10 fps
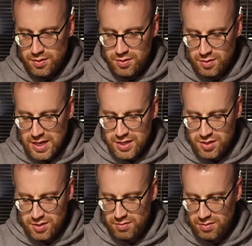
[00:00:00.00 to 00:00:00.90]
So
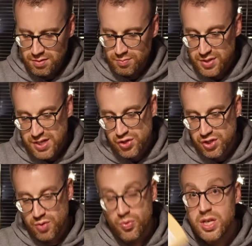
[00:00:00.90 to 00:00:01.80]
nice,
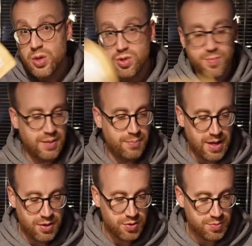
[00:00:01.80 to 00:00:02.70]
potentially
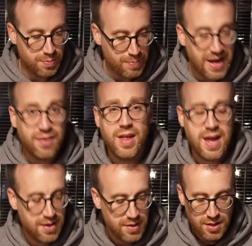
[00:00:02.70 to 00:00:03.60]
reusable bag
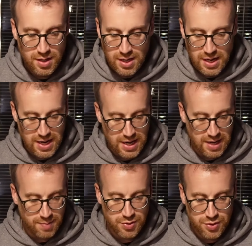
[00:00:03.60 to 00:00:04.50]
there.
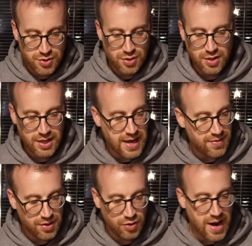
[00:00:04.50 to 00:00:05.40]
So
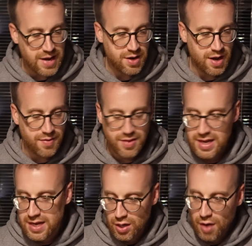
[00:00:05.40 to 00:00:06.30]
again, the grinder and
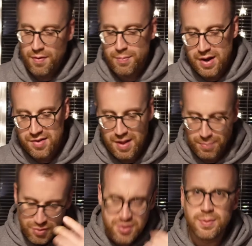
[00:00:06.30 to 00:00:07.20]
the coffee press, I'll
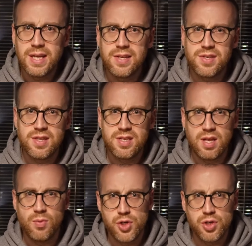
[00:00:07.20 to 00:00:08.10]
put some links into
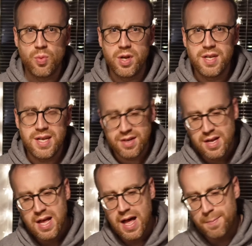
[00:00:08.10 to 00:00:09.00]
the original one I did.
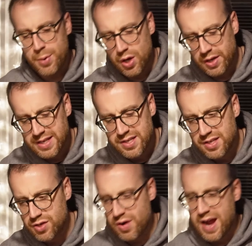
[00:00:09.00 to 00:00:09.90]
I'll put a link to
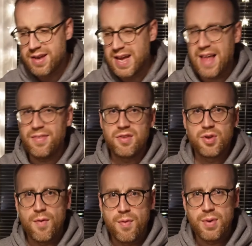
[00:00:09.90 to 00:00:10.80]
this grinder and this
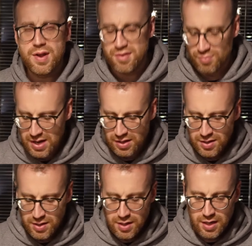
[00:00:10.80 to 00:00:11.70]
coffee press as well,
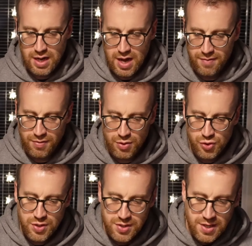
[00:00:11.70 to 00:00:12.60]
if you're
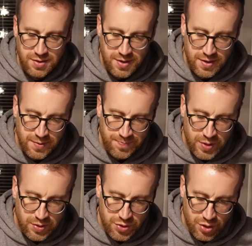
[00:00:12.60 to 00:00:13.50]
interested.
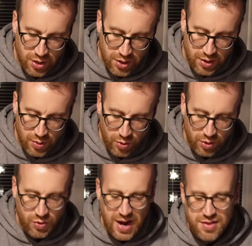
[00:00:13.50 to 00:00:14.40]
So we'll
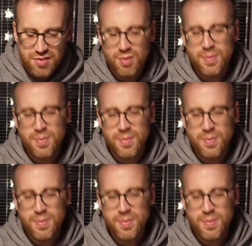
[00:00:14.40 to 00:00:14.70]
grind this for